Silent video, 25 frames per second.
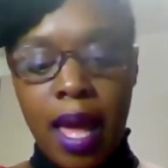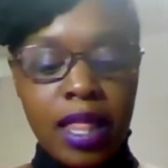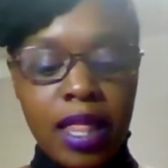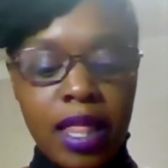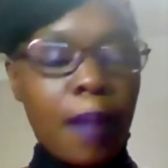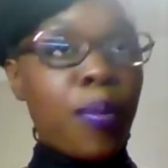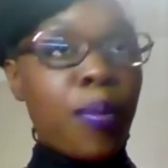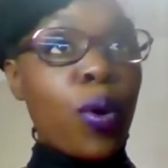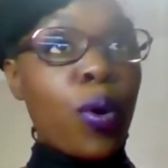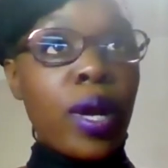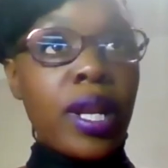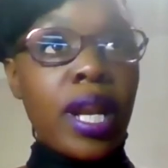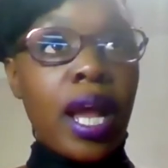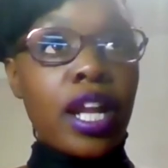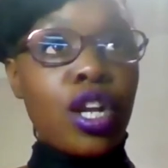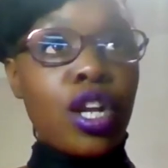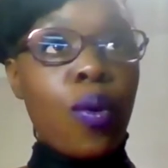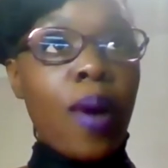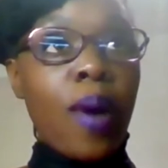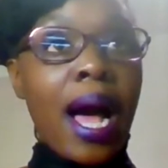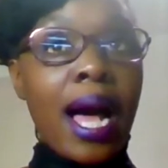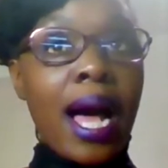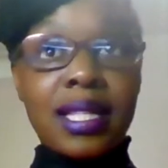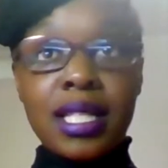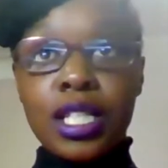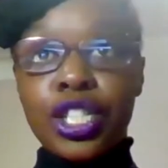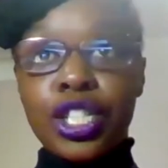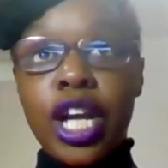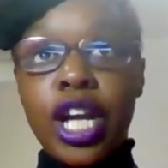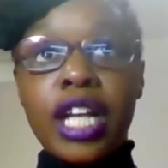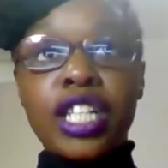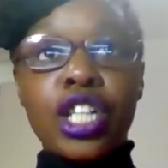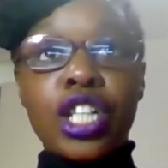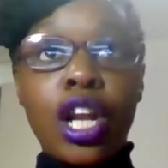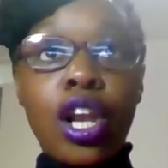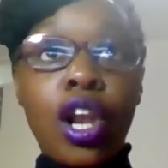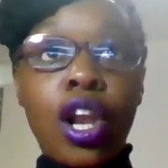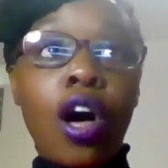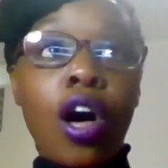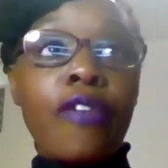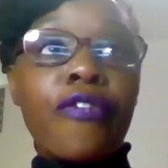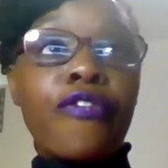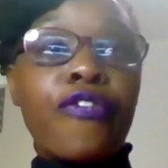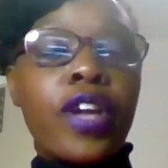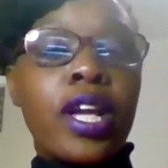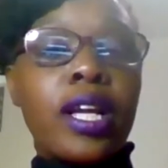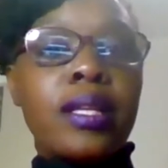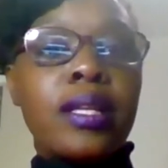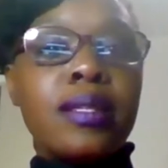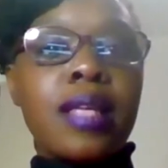At that point, I knew I had to change a lot
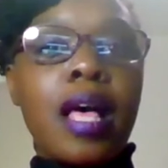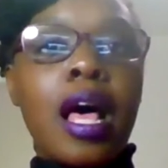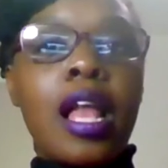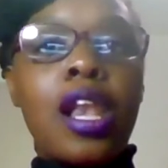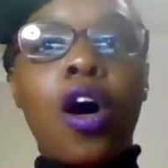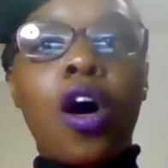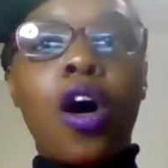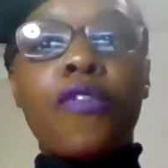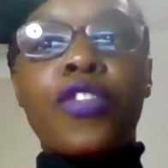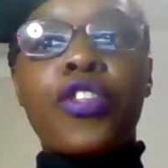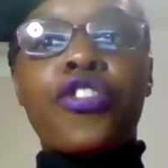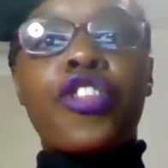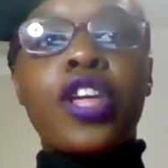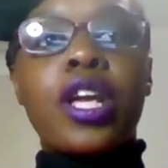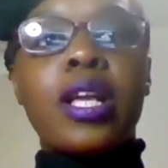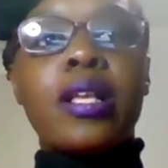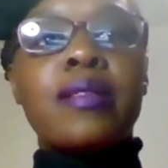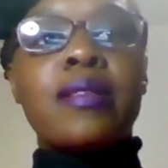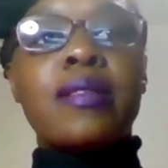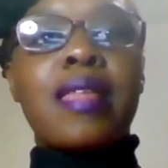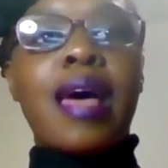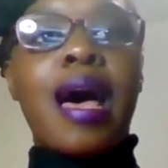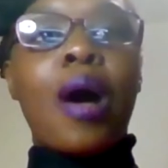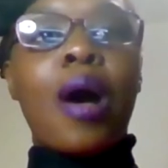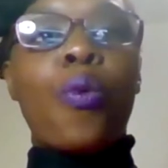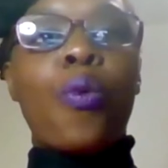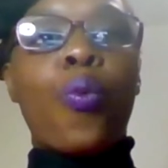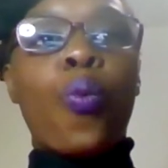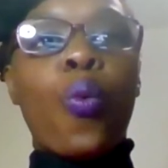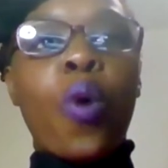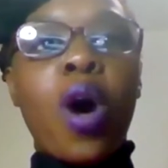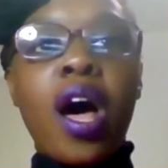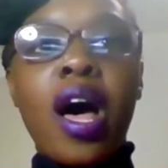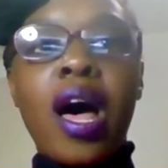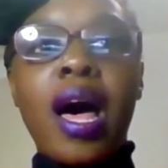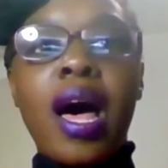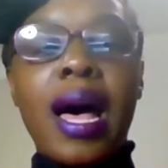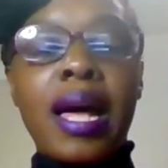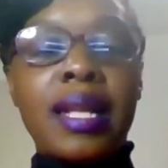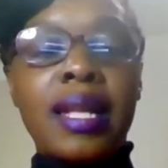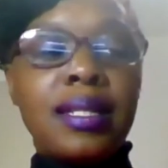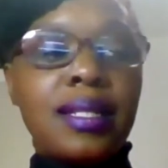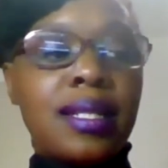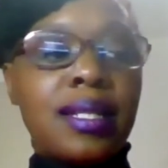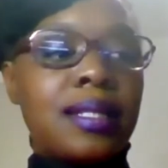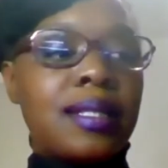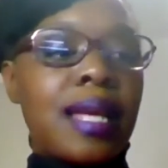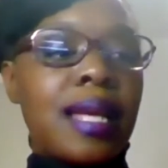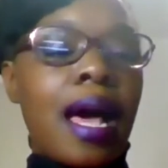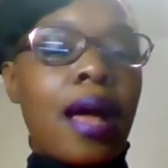of things, a lot of the things that were
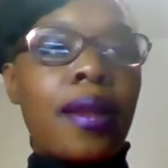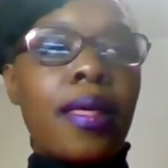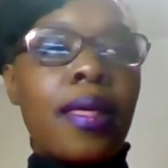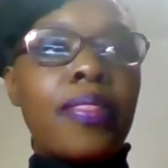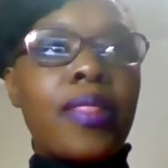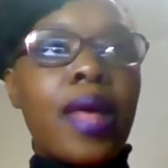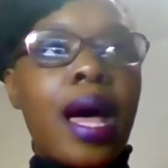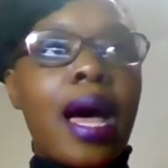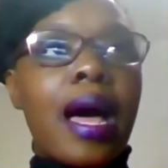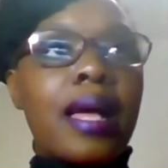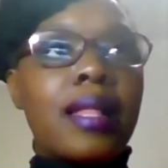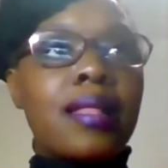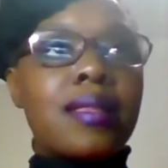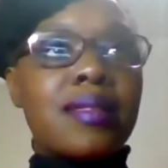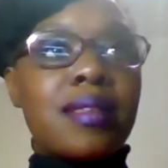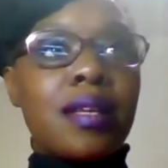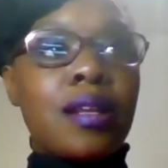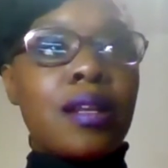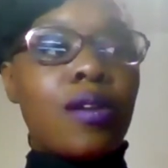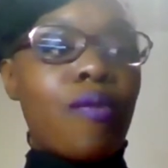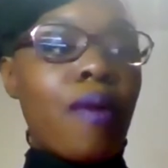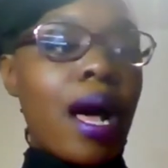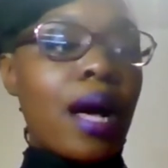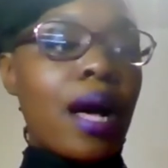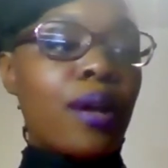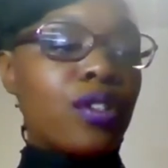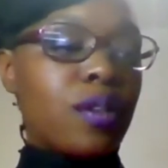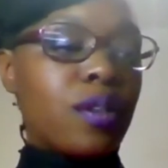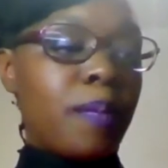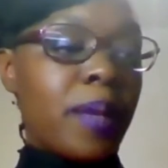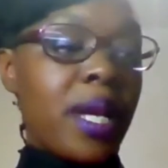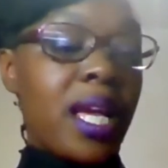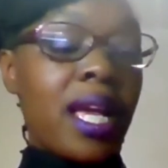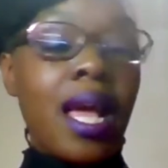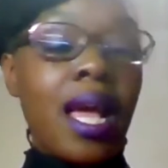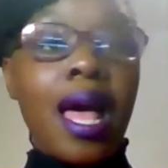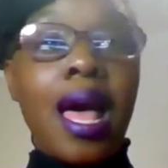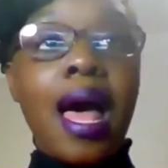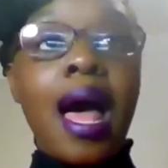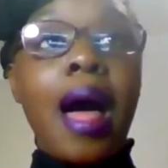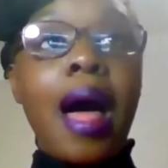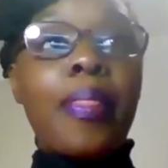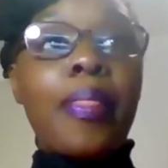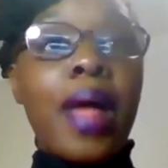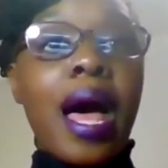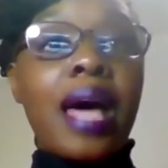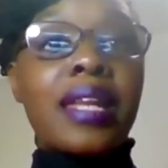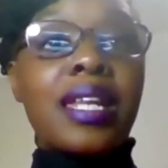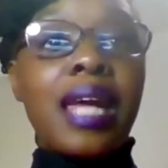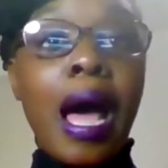handed down and that I'd seen around me
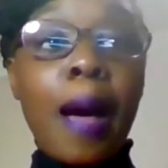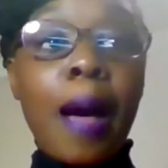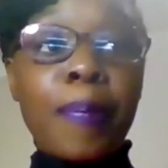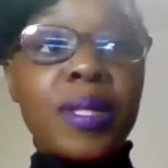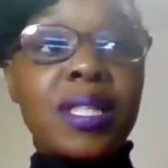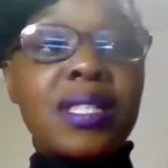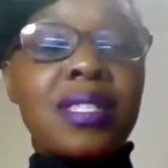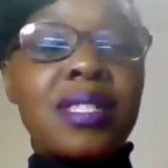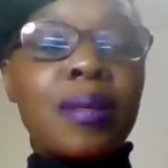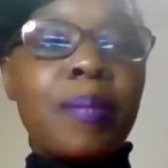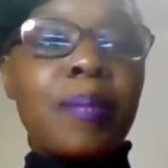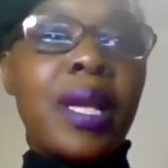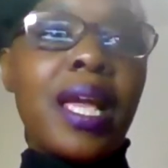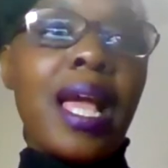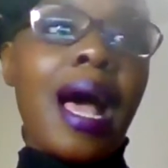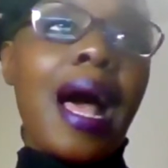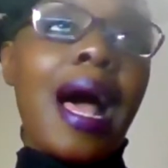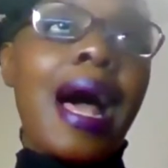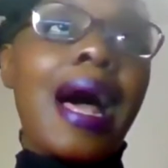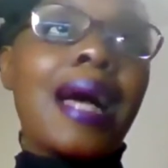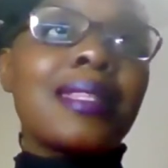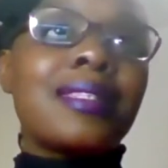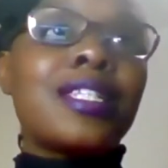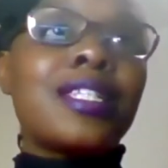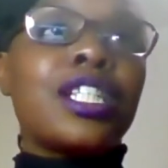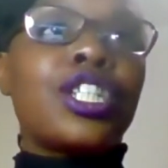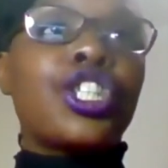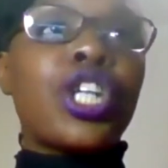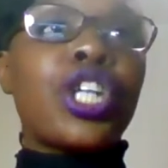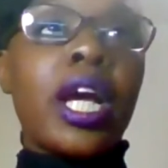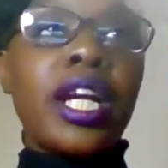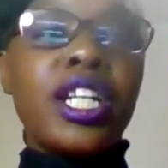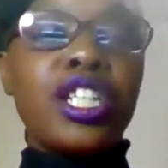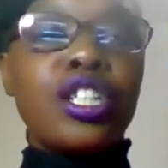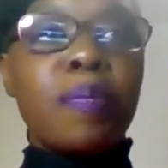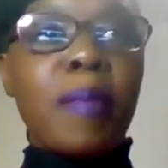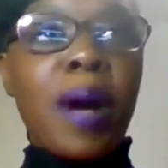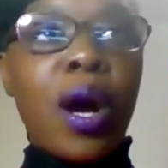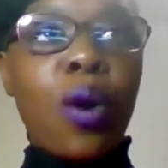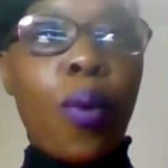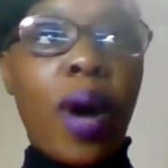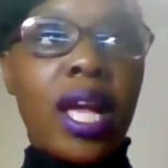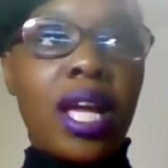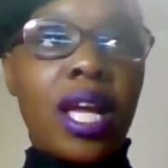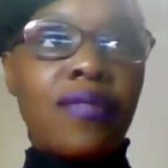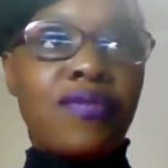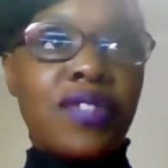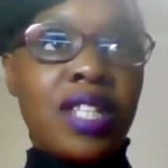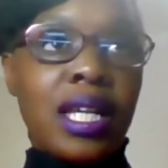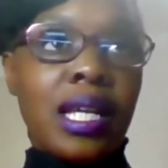and that had happened to me. I had to change my
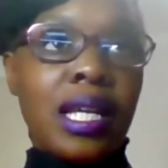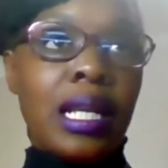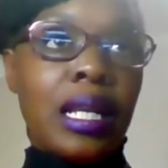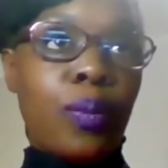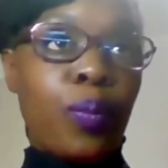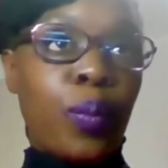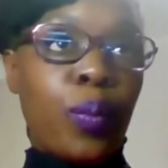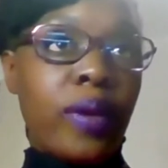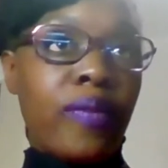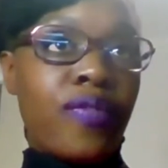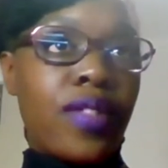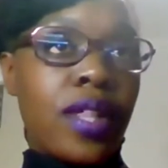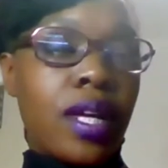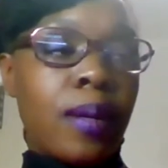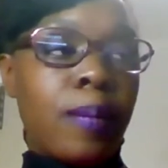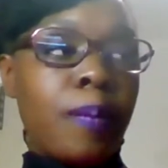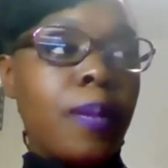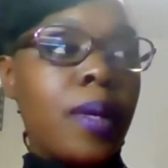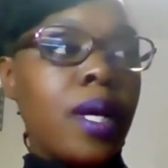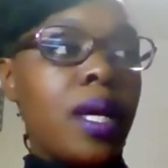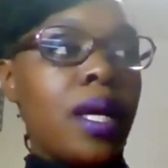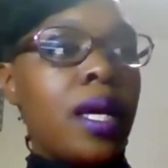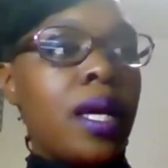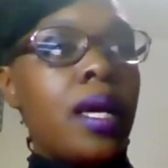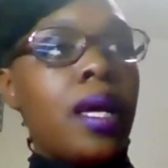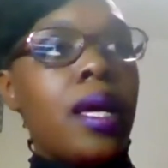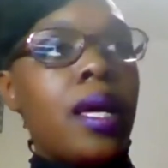way of dealing with them.